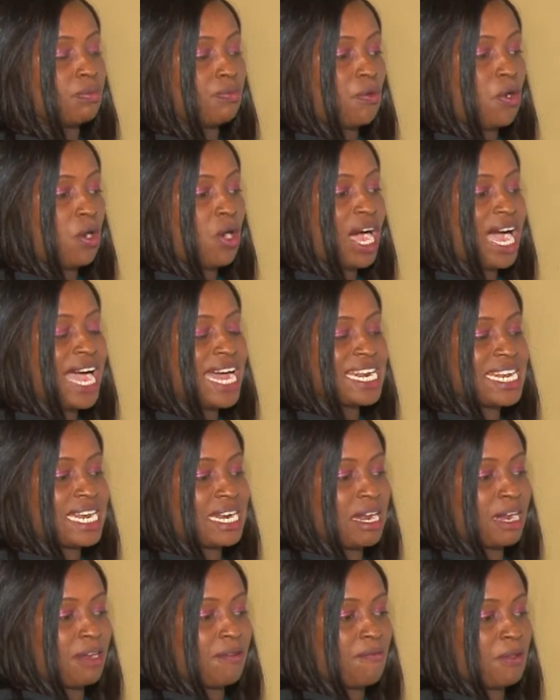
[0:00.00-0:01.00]

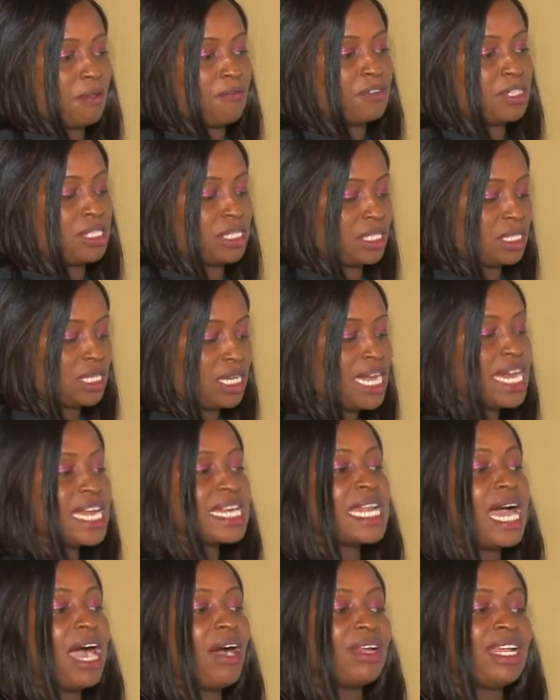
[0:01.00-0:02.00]
450.
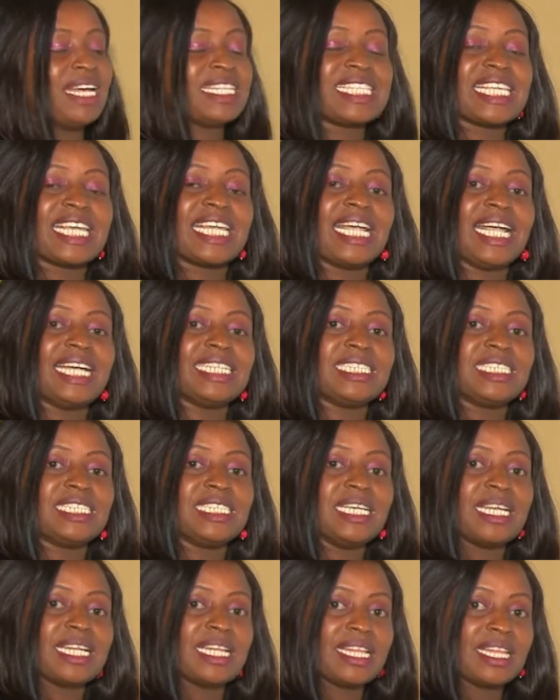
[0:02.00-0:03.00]
Now let's
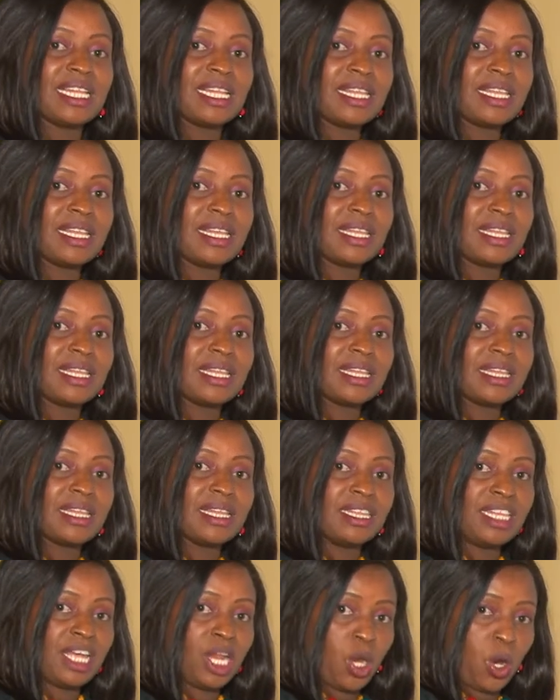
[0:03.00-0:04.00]
get
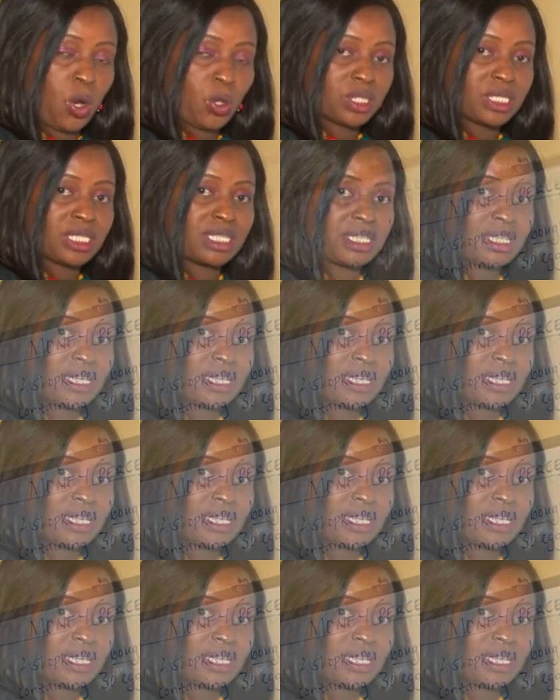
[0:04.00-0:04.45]
the loss.